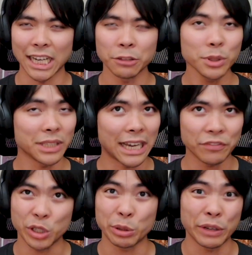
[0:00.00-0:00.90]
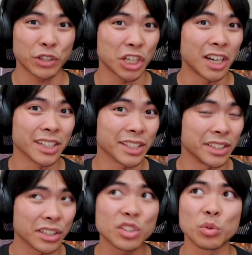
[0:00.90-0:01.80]
would have to agree with Sean on
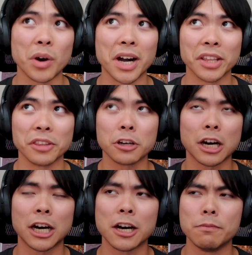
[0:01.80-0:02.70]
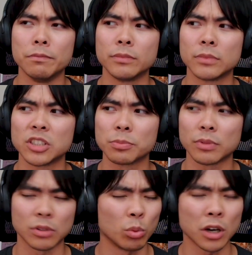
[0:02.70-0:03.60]
this one.
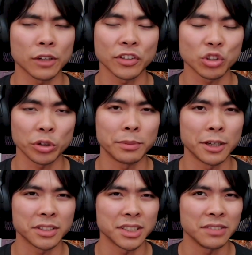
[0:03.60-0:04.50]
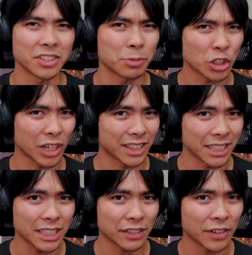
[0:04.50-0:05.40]
The Waldorf Astoria Maldives, especially, I
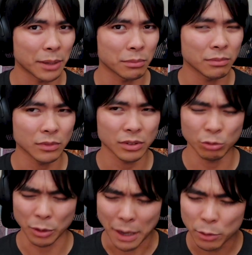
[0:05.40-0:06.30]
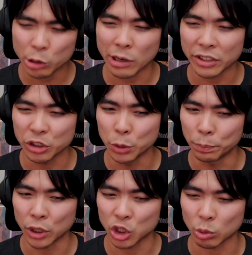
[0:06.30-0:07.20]
think if I remember correctly, you
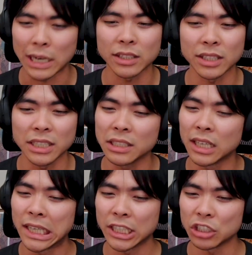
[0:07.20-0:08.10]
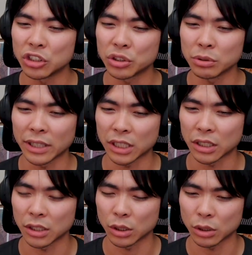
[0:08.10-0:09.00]
book directly into like
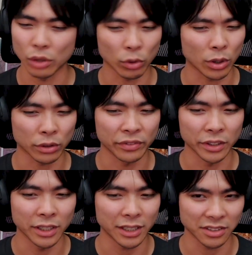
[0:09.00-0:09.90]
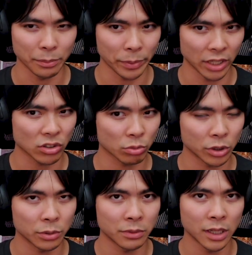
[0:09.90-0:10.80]
a overwater villa as the base
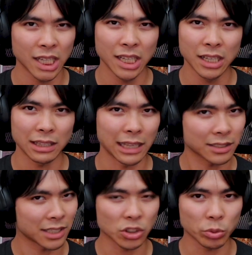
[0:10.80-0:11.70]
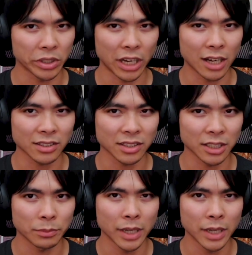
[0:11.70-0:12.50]
room. That sounds really awesome.